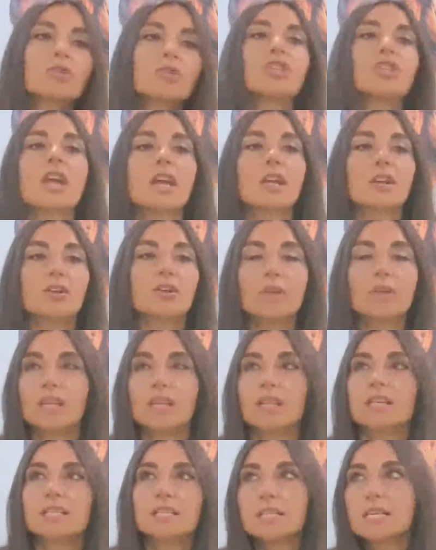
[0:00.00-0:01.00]
and you need this
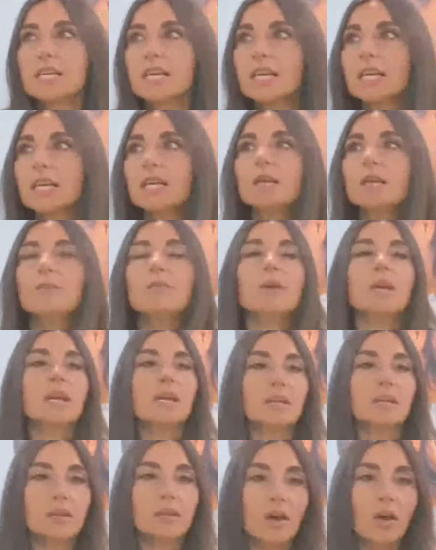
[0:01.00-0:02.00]
team,
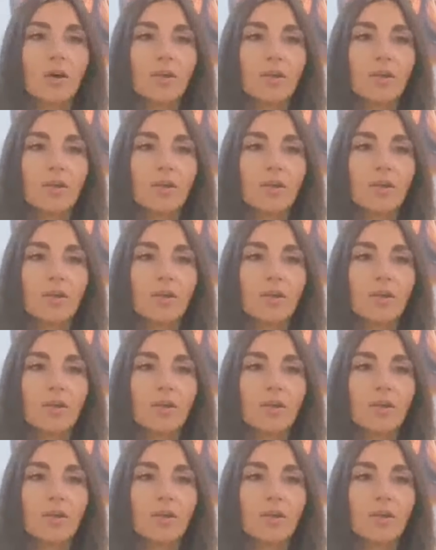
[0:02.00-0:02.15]
and all